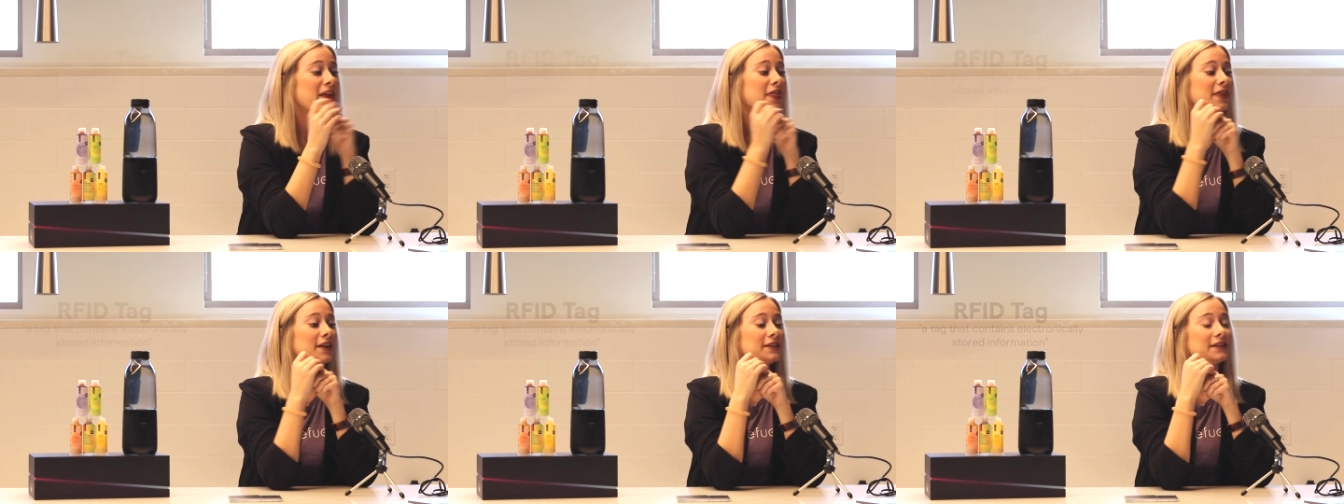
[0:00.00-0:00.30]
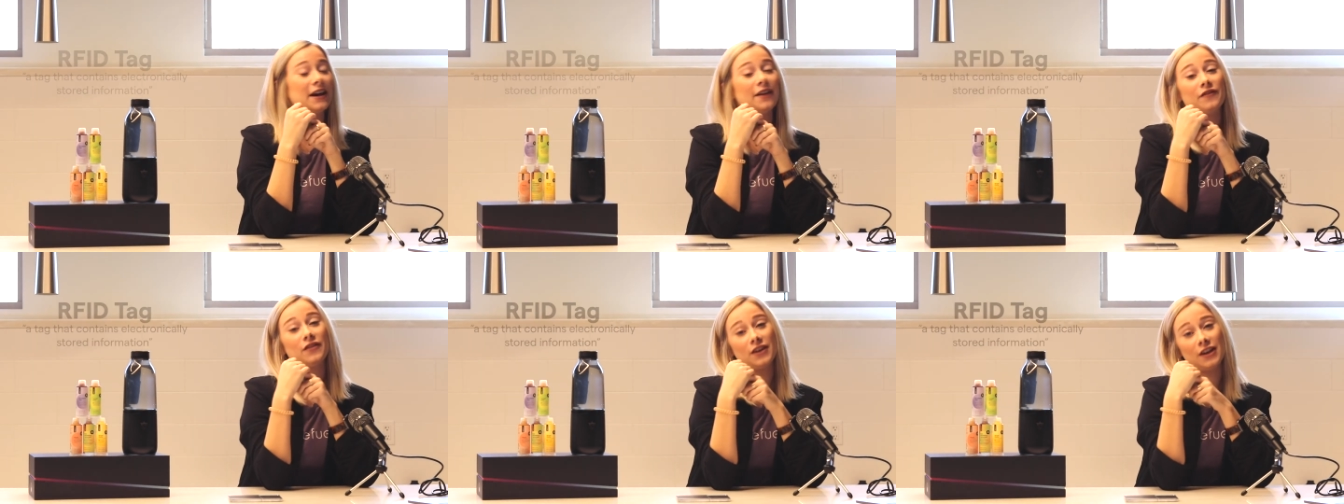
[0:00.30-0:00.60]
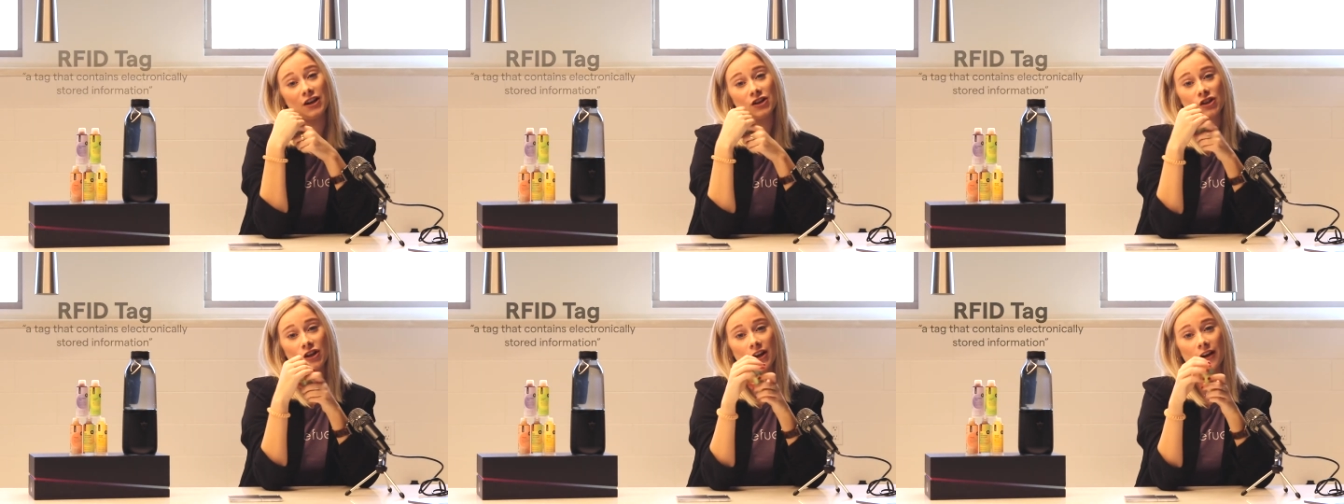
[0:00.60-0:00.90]
the
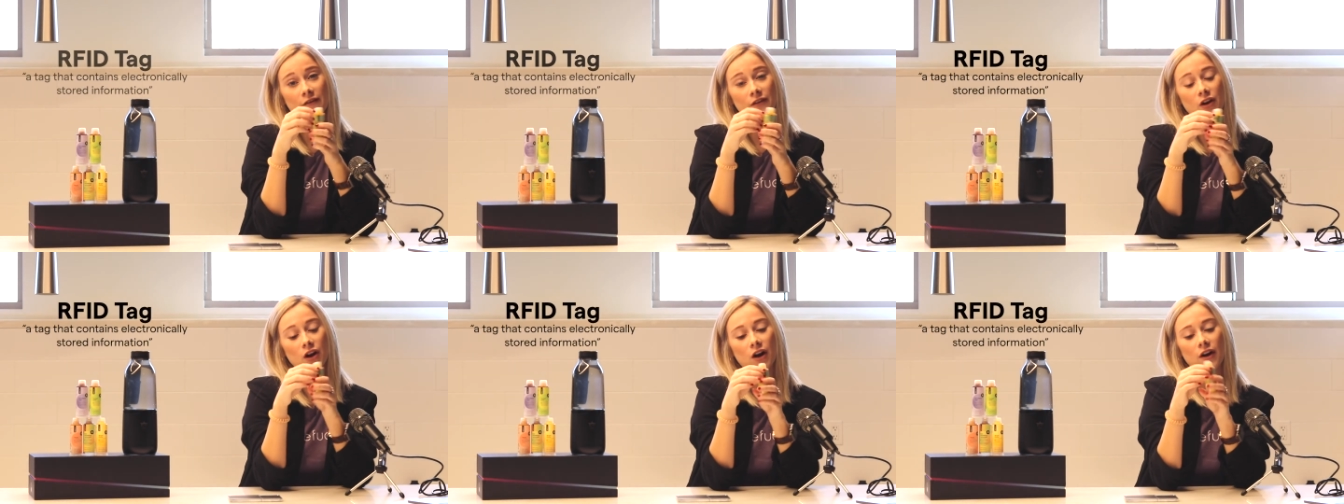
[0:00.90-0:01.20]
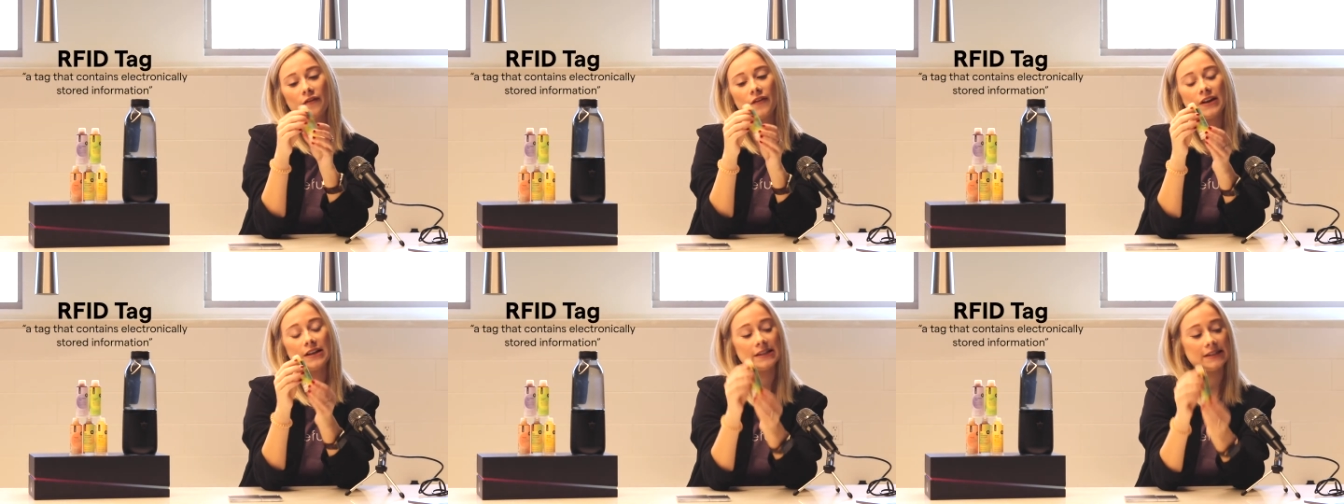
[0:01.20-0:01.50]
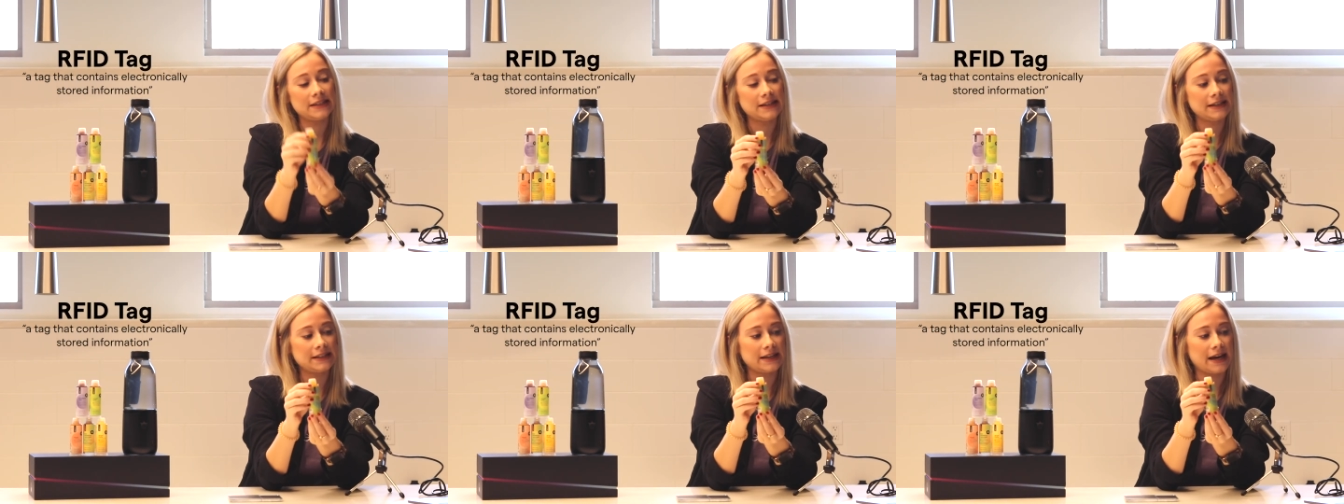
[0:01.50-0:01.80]
definition of an
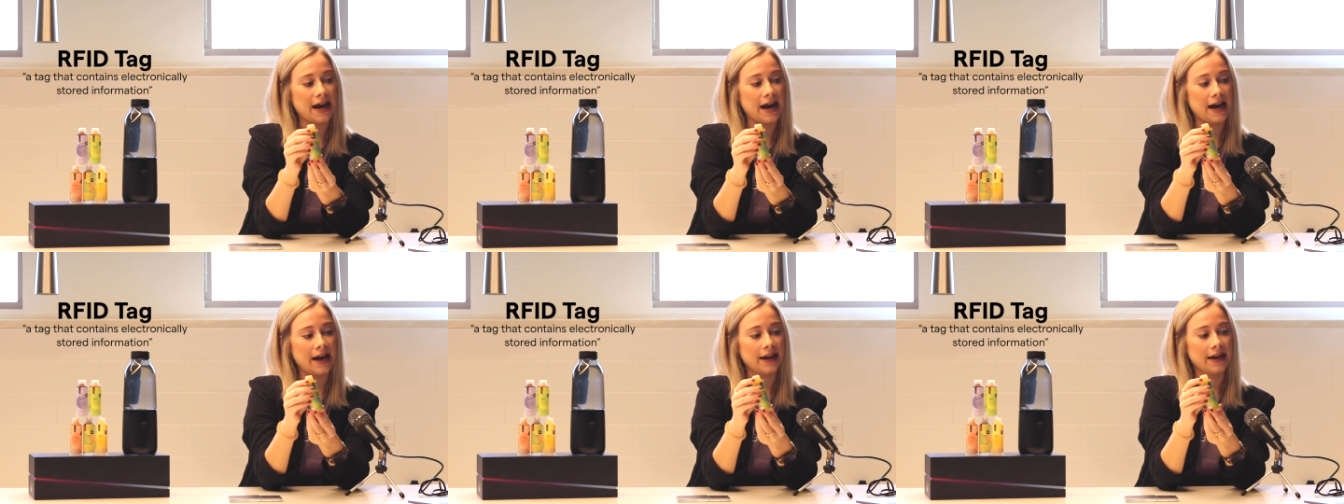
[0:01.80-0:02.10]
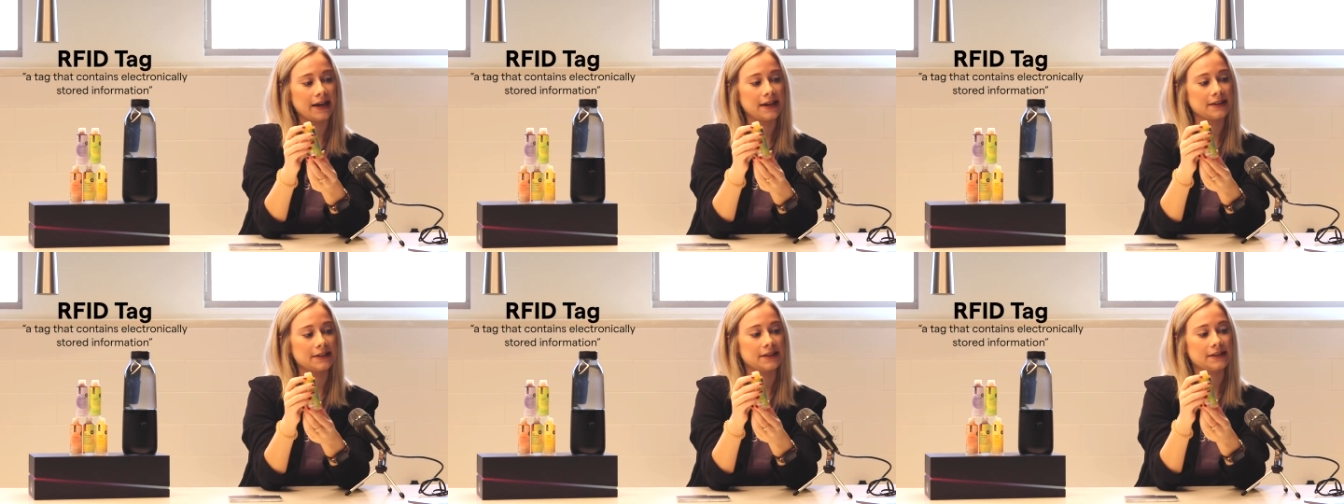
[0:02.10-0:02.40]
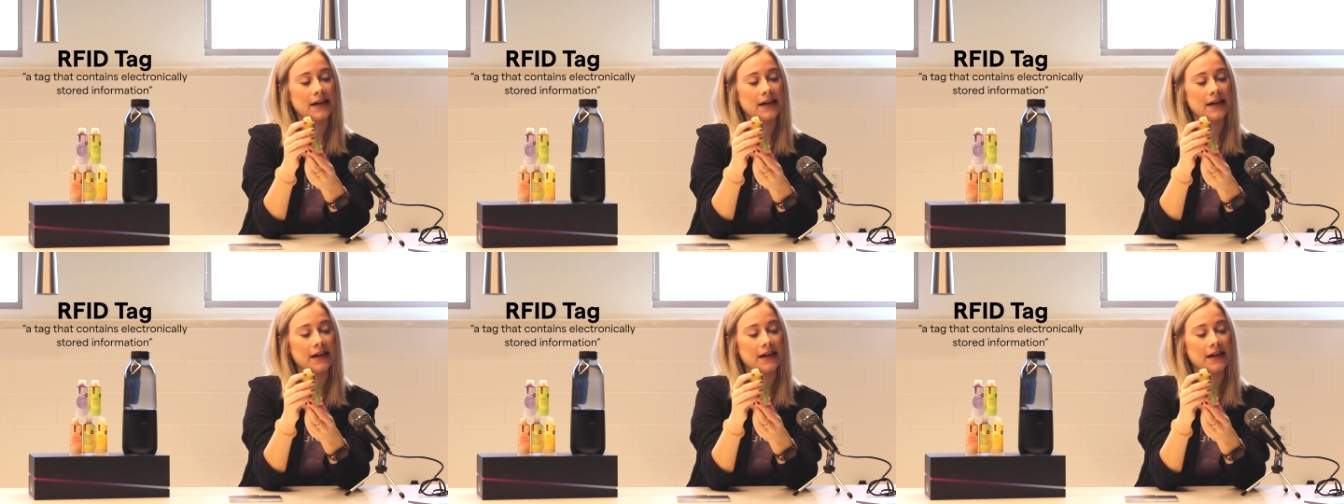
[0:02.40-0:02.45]
RFID tag is a